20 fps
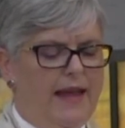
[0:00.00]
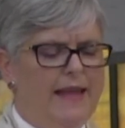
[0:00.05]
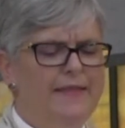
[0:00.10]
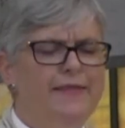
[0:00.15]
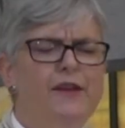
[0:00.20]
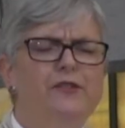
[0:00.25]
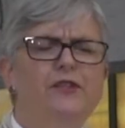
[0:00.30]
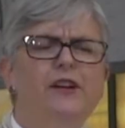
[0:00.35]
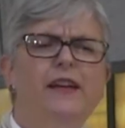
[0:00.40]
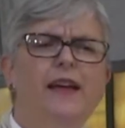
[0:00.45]

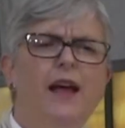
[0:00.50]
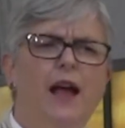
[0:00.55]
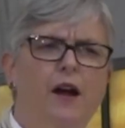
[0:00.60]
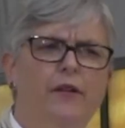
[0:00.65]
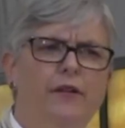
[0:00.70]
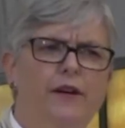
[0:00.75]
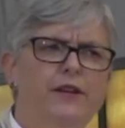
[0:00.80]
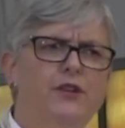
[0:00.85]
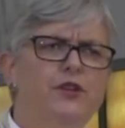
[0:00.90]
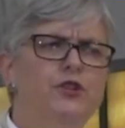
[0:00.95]
And they're
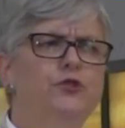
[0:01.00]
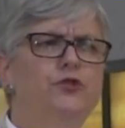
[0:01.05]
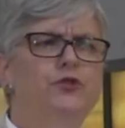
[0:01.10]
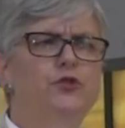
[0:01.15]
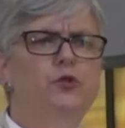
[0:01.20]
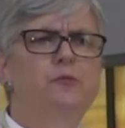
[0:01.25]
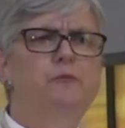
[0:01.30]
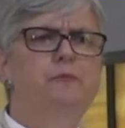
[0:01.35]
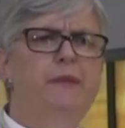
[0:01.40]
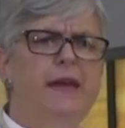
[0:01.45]
encouraged
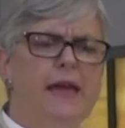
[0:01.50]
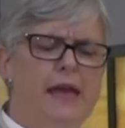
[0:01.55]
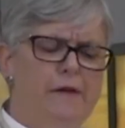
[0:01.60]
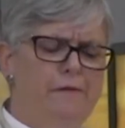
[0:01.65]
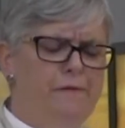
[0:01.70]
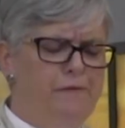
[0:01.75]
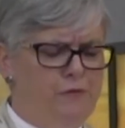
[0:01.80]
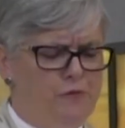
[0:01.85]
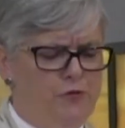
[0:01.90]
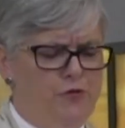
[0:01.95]
to
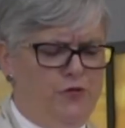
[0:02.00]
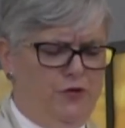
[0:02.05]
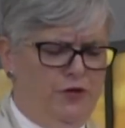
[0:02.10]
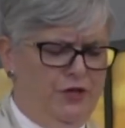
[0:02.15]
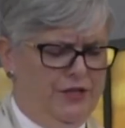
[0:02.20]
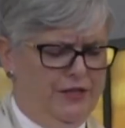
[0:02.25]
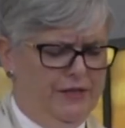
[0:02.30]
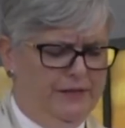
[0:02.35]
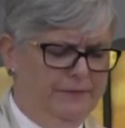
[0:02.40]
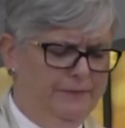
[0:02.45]
bear
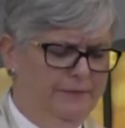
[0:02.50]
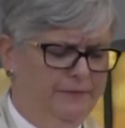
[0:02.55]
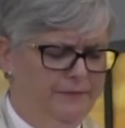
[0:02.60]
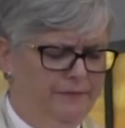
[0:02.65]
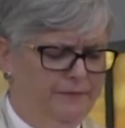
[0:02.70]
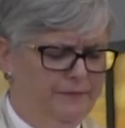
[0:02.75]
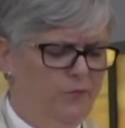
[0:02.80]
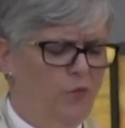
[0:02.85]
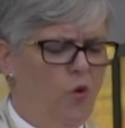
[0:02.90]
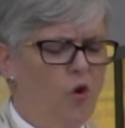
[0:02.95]
fruit.
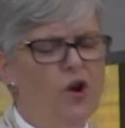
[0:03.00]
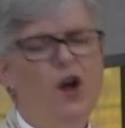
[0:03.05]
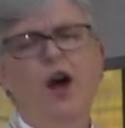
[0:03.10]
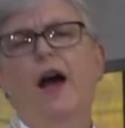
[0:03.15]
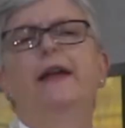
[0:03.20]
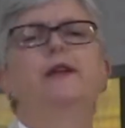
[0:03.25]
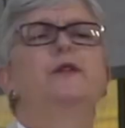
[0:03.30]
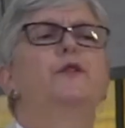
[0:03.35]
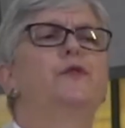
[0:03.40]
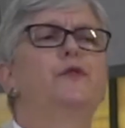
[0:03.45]
What
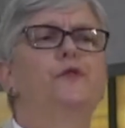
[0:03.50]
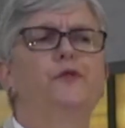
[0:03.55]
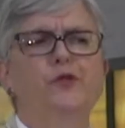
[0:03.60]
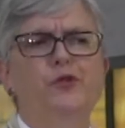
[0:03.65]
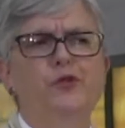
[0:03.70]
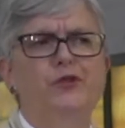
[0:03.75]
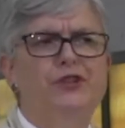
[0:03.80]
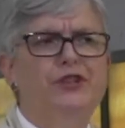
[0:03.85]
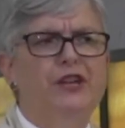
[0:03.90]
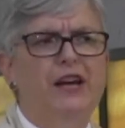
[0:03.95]
kind of
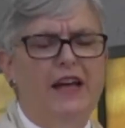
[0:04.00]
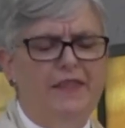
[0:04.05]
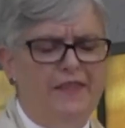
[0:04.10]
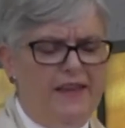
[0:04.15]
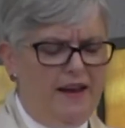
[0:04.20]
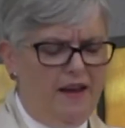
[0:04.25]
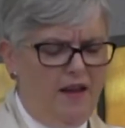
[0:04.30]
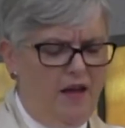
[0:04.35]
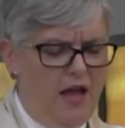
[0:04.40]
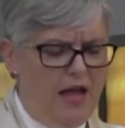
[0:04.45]
fruit are
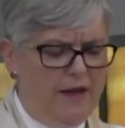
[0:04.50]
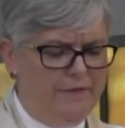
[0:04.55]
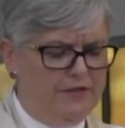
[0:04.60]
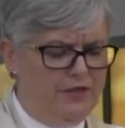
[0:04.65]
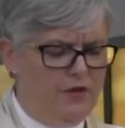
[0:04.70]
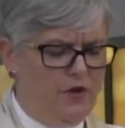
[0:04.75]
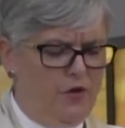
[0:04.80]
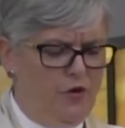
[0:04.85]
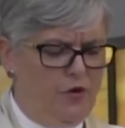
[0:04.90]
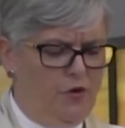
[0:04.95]
their
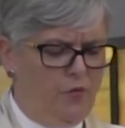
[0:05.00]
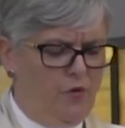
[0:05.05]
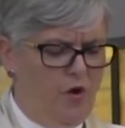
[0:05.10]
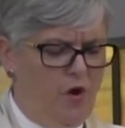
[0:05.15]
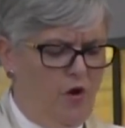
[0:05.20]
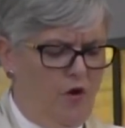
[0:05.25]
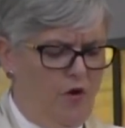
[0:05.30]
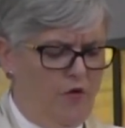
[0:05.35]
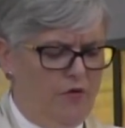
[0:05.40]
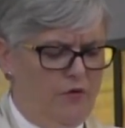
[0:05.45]
lives going to
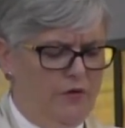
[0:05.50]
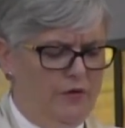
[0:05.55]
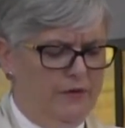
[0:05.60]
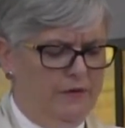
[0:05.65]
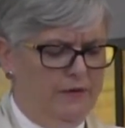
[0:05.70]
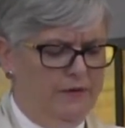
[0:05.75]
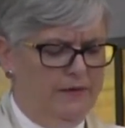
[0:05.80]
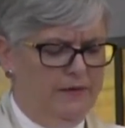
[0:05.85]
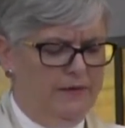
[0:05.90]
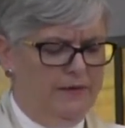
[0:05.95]
grow?
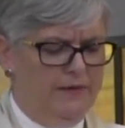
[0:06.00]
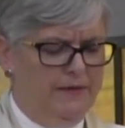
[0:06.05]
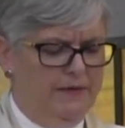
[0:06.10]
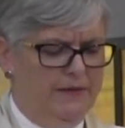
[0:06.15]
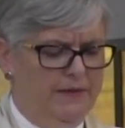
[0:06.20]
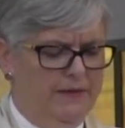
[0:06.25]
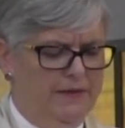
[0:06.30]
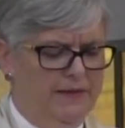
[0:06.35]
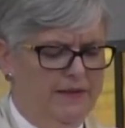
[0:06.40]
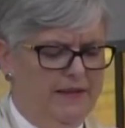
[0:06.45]

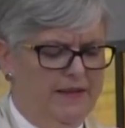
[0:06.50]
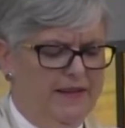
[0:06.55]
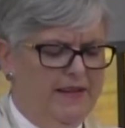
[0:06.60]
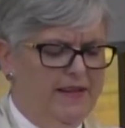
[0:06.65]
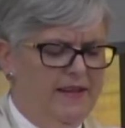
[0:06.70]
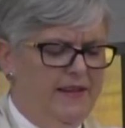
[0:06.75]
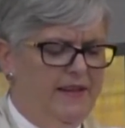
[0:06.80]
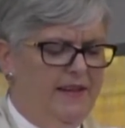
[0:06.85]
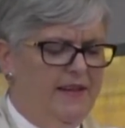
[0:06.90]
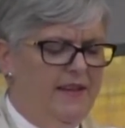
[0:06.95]

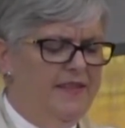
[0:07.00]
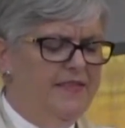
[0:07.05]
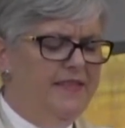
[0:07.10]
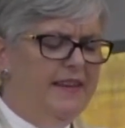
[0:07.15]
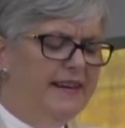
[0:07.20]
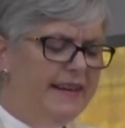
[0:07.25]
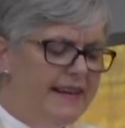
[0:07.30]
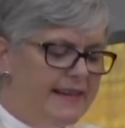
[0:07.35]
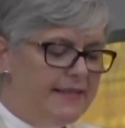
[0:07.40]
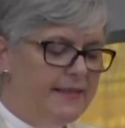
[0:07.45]

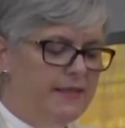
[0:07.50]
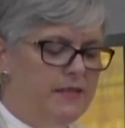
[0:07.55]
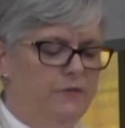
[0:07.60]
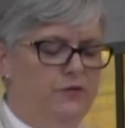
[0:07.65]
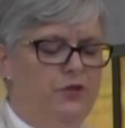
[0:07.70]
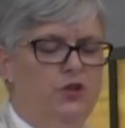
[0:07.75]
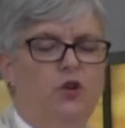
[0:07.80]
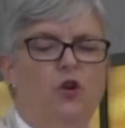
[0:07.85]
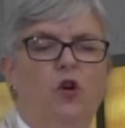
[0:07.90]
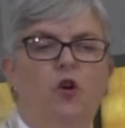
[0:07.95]
The letters
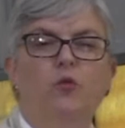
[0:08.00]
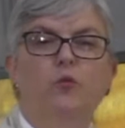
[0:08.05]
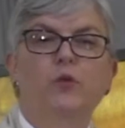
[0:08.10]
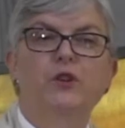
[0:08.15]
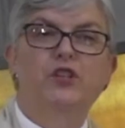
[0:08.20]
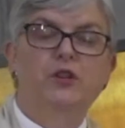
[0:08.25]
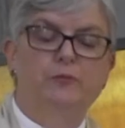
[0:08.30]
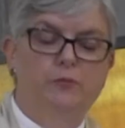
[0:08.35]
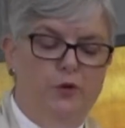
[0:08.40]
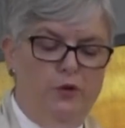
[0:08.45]
of John,
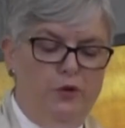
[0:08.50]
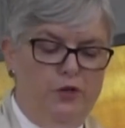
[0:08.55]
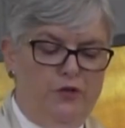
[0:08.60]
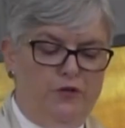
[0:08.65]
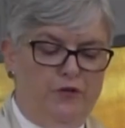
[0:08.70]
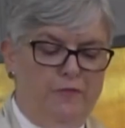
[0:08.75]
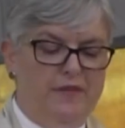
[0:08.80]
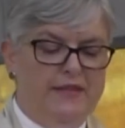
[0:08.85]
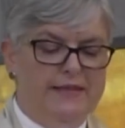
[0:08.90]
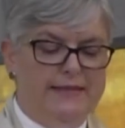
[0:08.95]
which
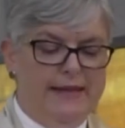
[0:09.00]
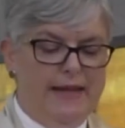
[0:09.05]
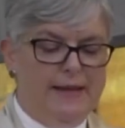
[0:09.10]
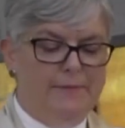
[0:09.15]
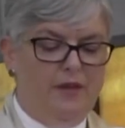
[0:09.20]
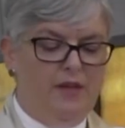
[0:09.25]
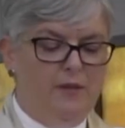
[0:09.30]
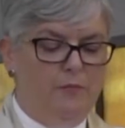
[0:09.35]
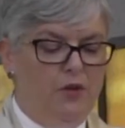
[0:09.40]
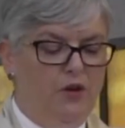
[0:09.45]
emerge from the
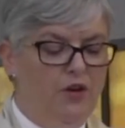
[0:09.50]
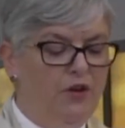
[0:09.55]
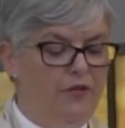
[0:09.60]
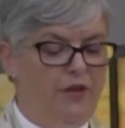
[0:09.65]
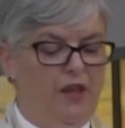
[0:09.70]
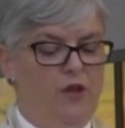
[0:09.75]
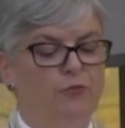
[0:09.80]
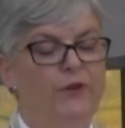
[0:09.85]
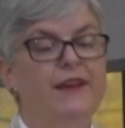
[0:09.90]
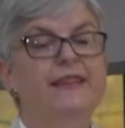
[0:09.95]
same
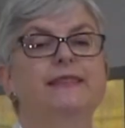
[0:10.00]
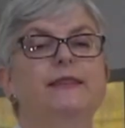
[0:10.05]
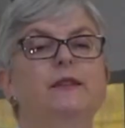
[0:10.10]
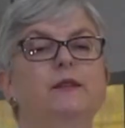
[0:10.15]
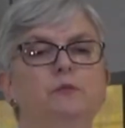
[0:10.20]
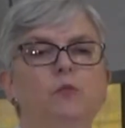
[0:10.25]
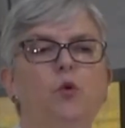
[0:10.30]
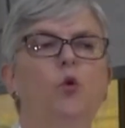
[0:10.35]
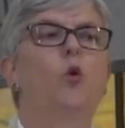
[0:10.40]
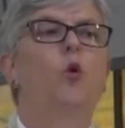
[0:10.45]
community,
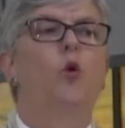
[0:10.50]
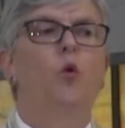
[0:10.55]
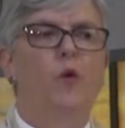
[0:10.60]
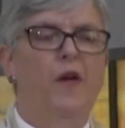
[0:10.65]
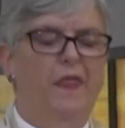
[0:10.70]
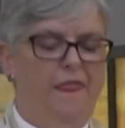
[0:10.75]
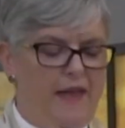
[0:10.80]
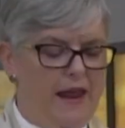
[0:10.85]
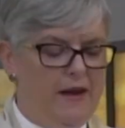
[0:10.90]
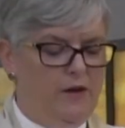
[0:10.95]
wrestle more
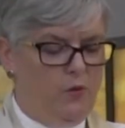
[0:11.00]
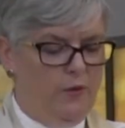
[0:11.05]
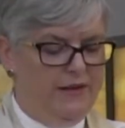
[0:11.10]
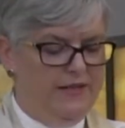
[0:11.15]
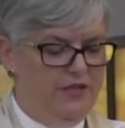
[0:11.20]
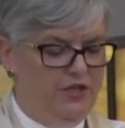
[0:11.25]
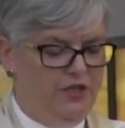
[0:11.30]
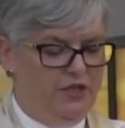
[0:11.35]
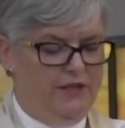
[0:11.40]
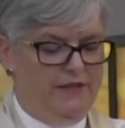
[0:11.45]
with that
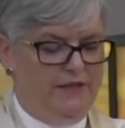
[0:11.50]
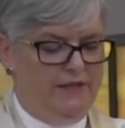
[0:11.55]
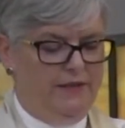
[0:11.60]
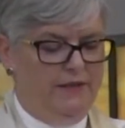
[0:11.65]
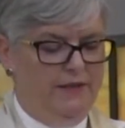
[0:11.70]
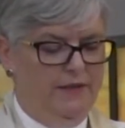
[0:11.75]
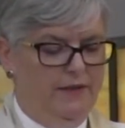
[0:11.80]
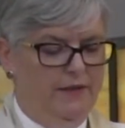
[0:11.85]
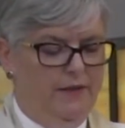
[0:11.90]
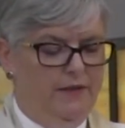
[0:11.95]

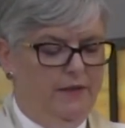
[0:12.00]
question.